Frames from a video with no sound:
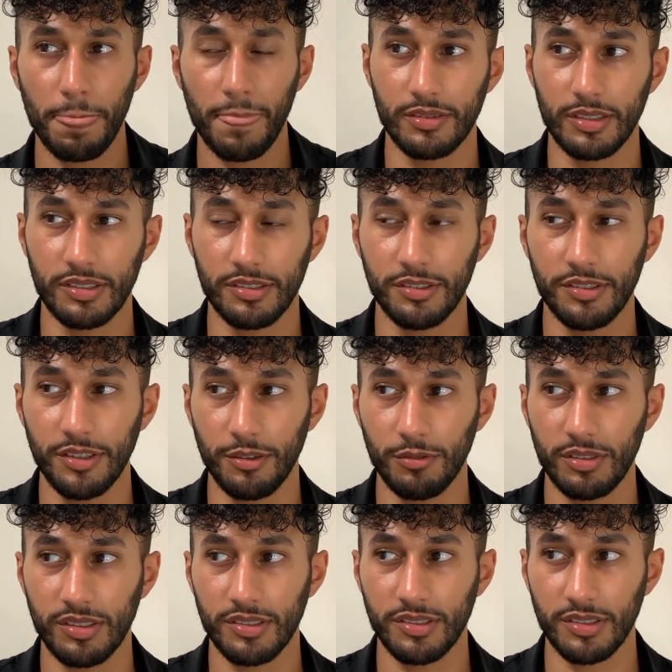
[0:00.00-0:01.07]
This is the
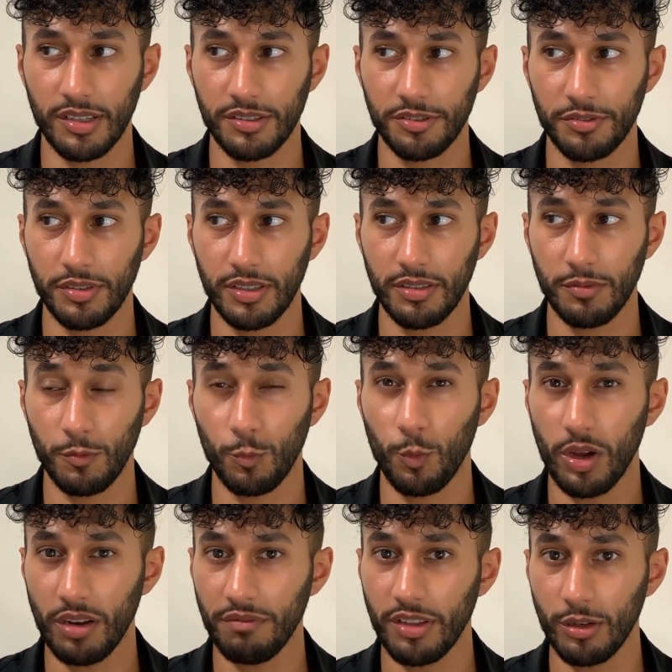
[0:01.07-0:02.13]
only sunscreen,
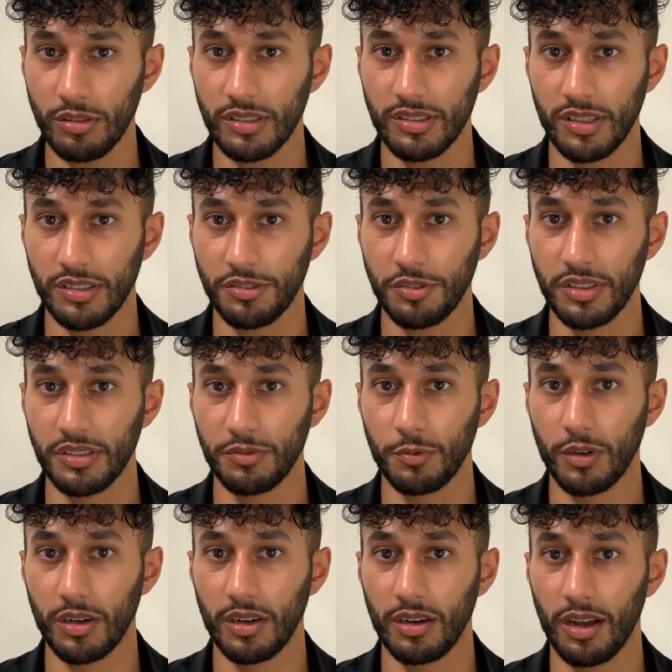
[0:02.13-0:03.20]
one of the only sunscreens
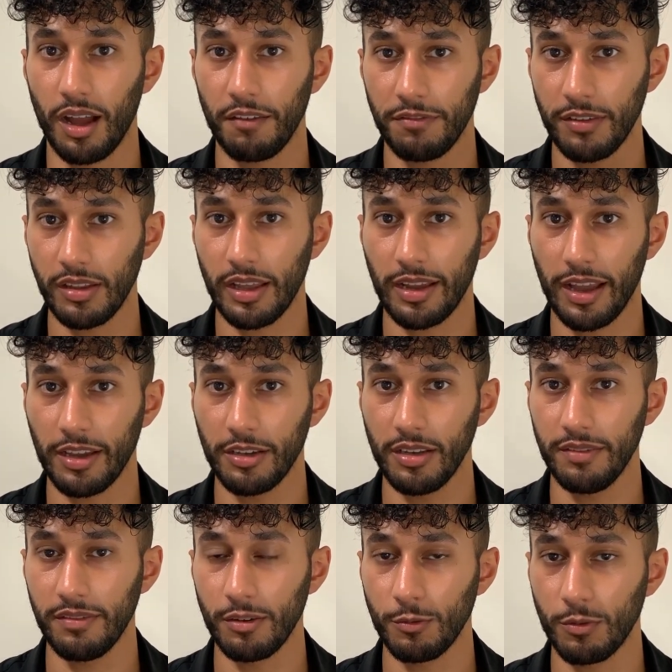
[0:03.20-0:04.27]
where I feel like I could
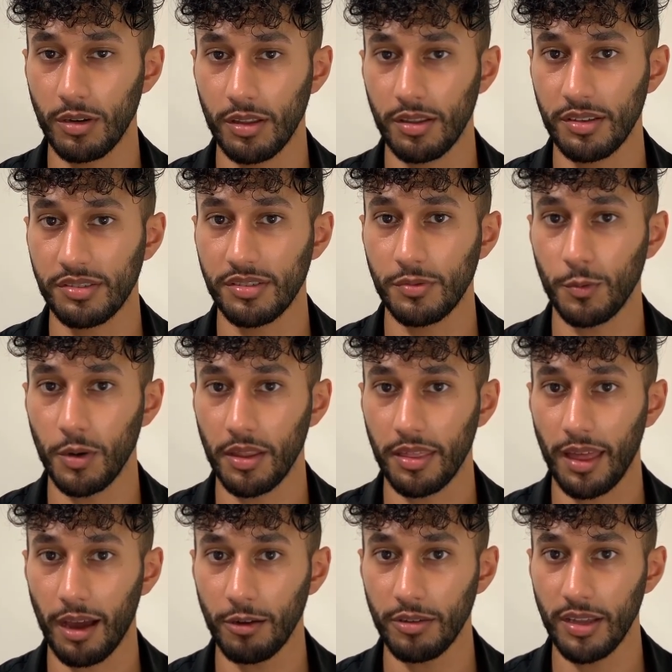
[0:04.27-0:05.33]
even wear this
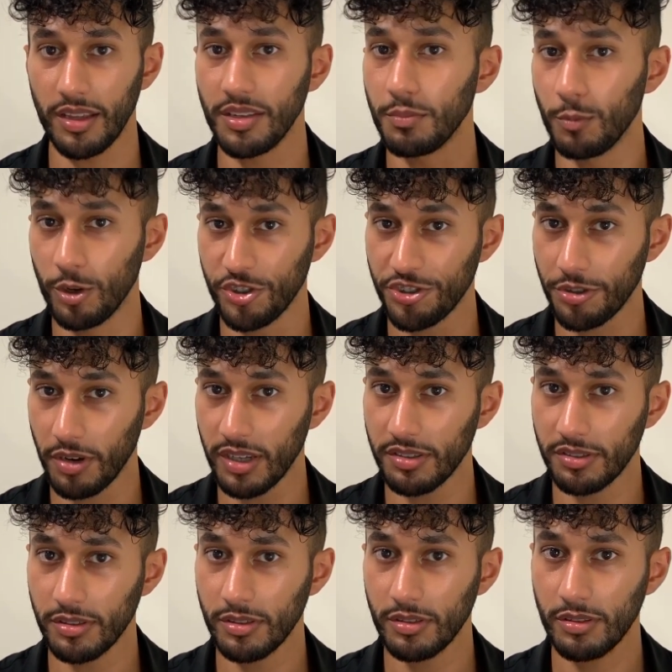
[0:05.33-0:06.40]
without any
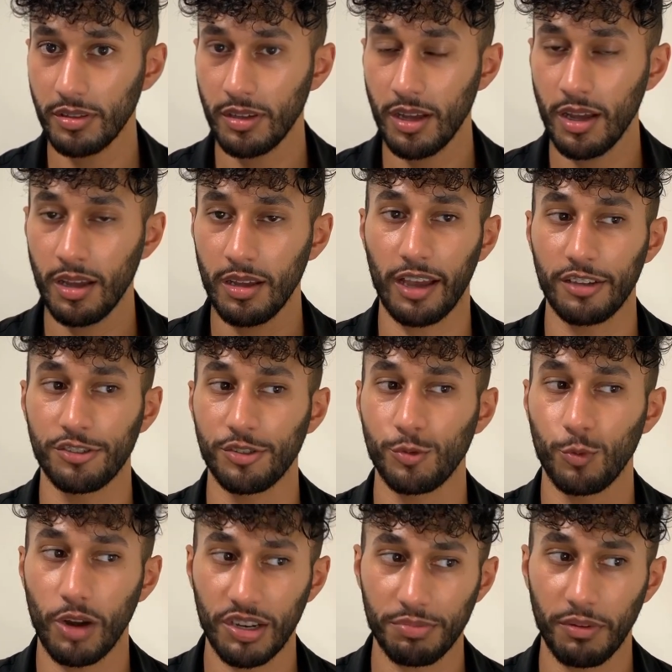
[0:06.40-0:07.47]
moisturizer. I could just
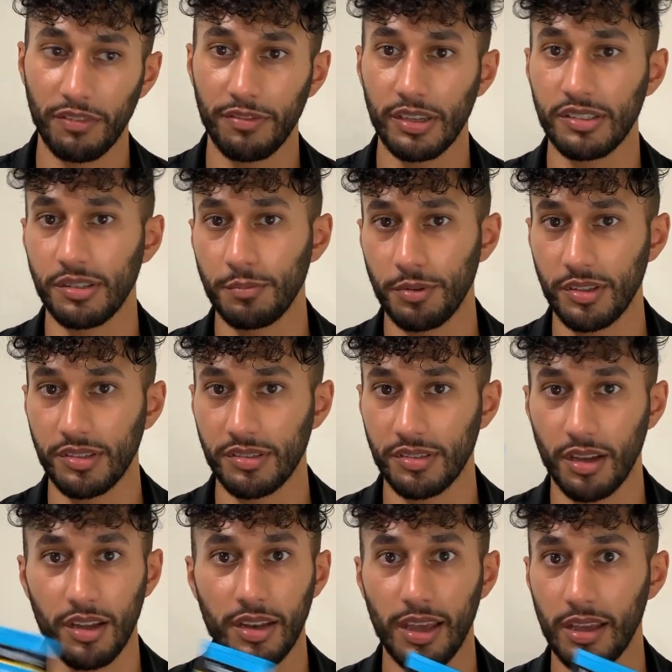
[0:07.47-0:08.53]
wash my face and put this
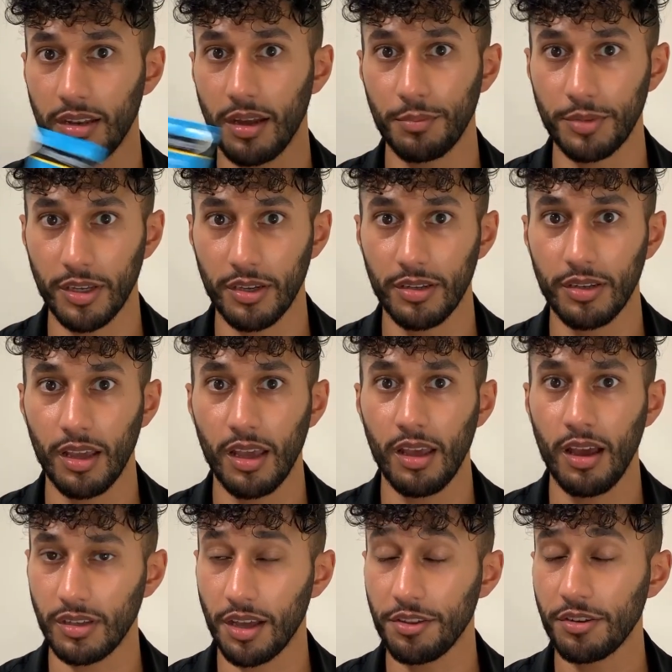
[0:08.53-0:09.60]
on and I'm good.
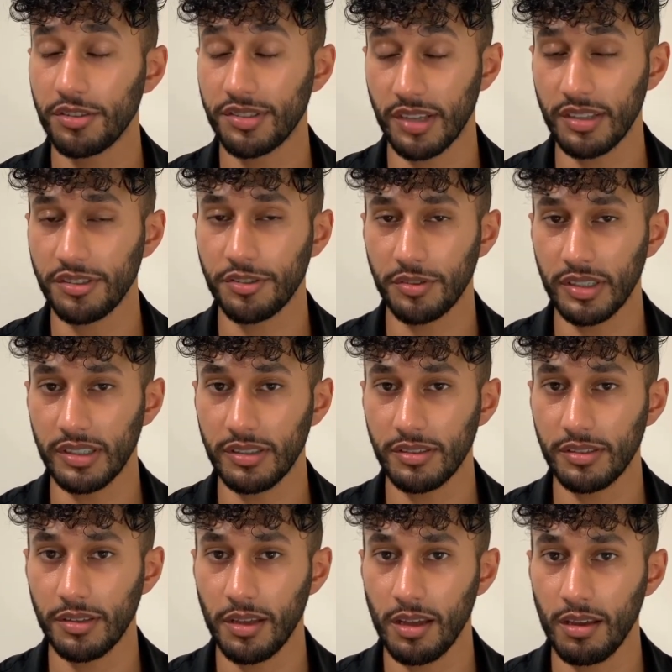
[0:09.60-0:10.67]
Other sunscreens,